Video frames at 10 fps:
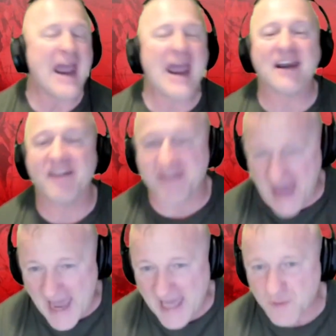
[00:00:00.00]
And
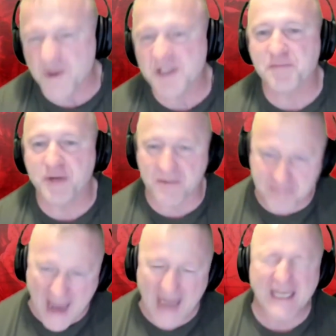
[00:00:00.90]
that was put
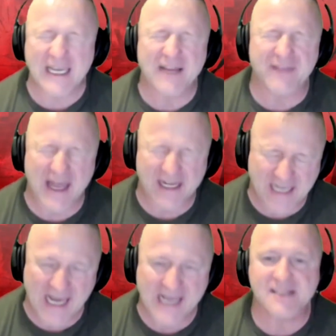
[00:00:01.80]
back in that
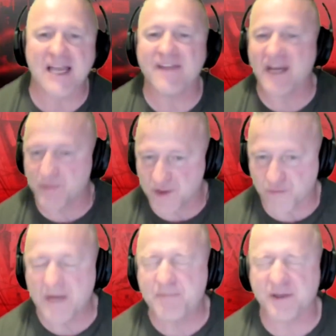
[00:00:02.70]
case, and then it was
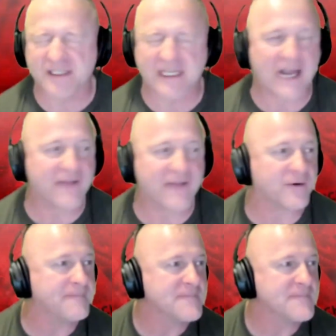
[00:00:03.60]
re-put together.